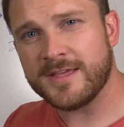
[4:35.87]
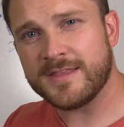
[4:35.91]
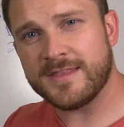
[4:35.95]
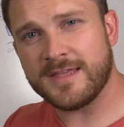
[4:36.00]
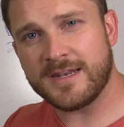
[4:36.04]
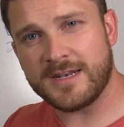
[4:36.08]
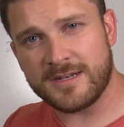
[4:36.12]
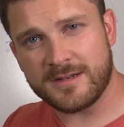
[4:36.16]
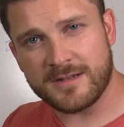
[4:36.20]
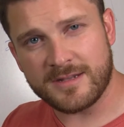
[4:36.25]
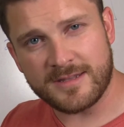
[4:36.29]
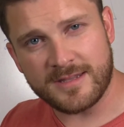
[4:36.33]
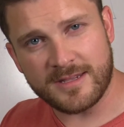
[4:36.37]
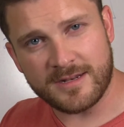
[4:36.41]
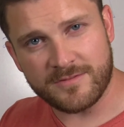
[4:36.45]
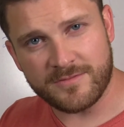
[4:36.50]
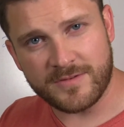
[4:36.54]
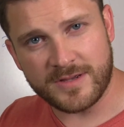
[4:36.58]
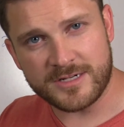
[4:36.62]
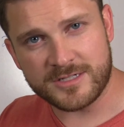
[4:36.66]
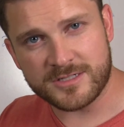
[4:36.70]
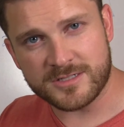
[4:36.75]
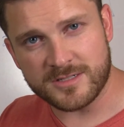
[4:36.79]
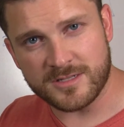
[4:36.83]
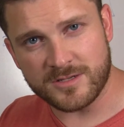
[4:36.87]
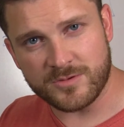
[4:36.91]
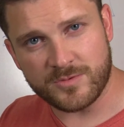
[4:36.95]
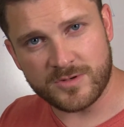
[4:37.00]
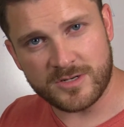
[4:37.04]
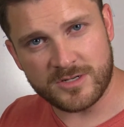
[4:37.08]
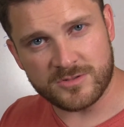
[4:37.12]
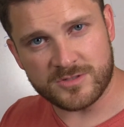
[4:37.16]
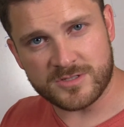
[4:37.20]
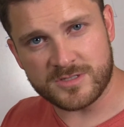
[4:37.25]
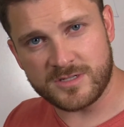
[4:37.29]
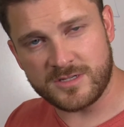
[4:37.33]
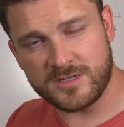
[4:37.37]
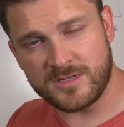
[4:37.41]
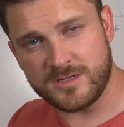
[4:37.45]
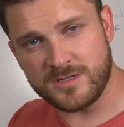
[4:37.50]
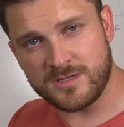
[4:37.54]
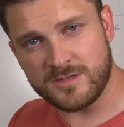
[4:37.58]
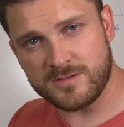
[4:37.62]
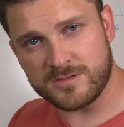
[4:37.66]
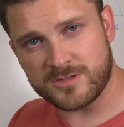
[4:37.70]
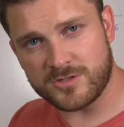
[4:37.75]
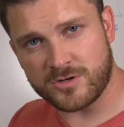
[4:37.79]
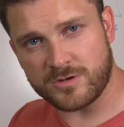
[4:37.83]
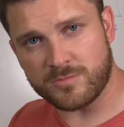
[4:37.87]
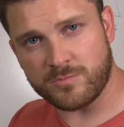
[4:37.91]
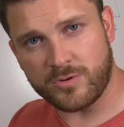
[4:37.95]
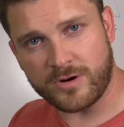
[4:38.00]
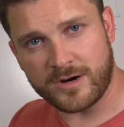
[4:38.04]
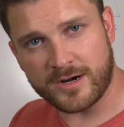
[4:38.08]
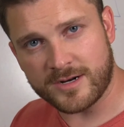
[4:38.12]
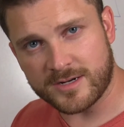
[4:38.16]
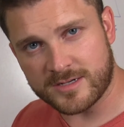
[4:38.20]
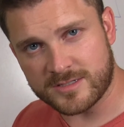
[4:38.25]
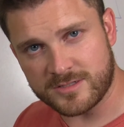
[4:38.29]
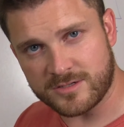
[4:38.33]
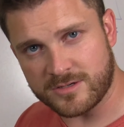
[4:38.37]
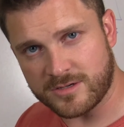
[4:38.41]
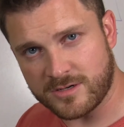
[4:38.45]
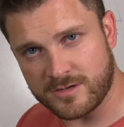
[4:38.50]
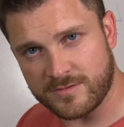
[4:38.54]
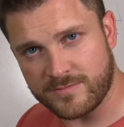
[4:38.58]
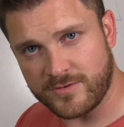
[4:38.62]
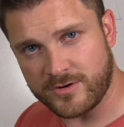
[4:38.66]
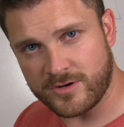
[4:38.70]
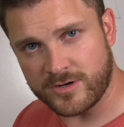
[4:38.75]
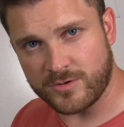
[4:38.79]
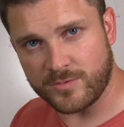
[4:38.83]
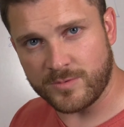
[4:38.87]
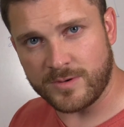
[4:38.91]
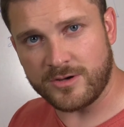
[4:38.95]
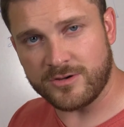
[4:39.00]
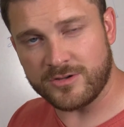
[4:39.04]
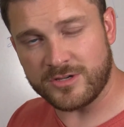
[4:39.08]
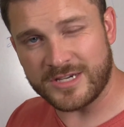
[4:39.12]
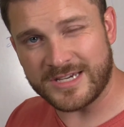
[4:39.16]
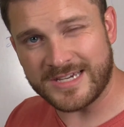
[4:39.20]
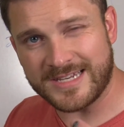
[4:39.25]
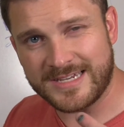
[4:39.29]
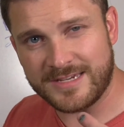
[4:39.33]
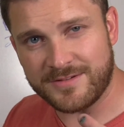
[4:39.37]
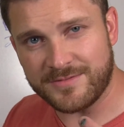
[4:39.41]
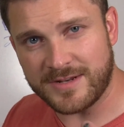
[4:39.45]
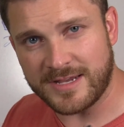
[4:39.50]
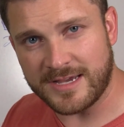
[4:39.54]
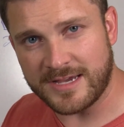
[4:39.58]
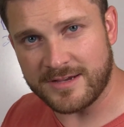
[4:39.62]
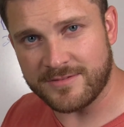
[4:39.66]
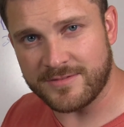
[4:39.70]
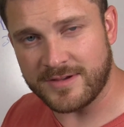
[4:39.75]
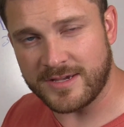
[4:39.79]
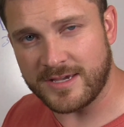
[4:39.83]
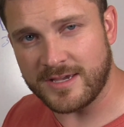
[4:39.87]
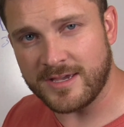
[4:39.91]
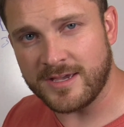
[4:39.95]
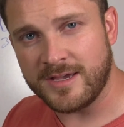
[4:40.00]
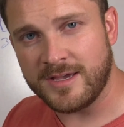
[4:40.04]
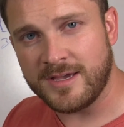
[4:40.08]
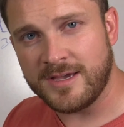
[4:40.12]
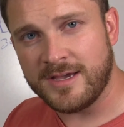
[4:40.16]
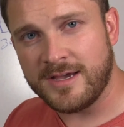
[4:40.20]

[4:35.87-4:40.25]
Then eventually, when you see certain products that are converting well, you could even have a